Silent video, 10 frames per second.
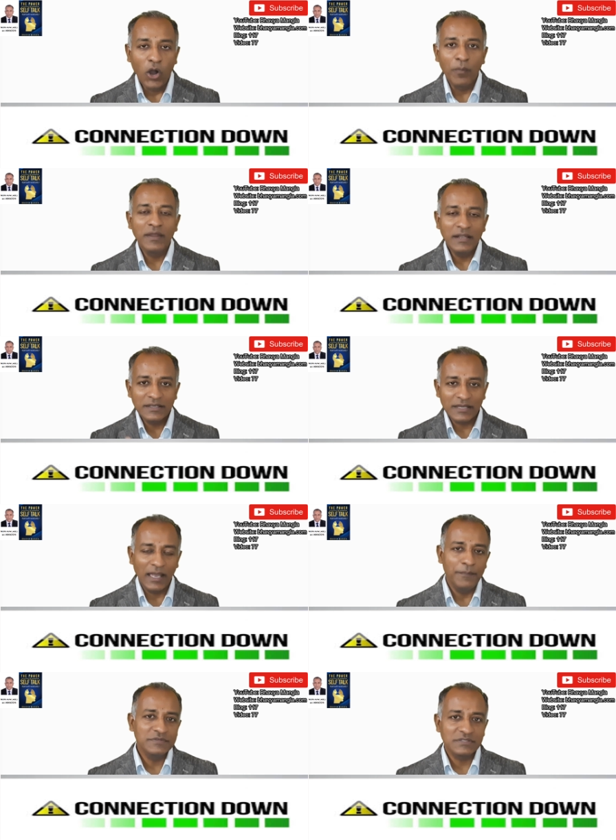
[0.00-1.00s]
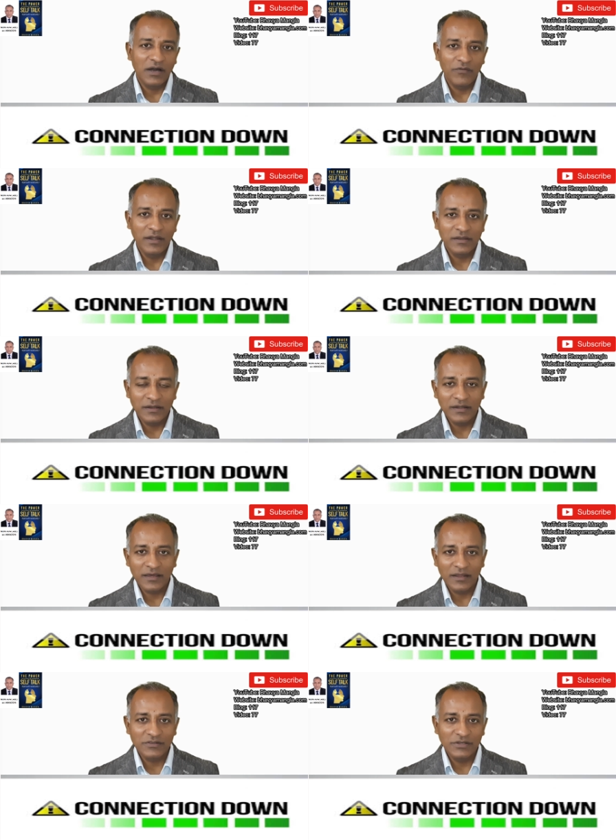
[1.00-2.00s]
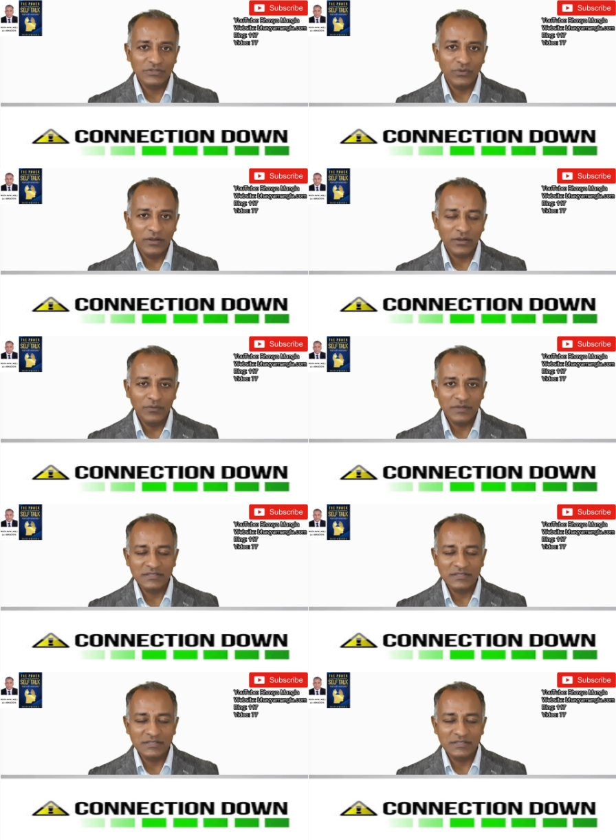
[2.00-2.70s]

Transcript: How many times our internet connection is going down,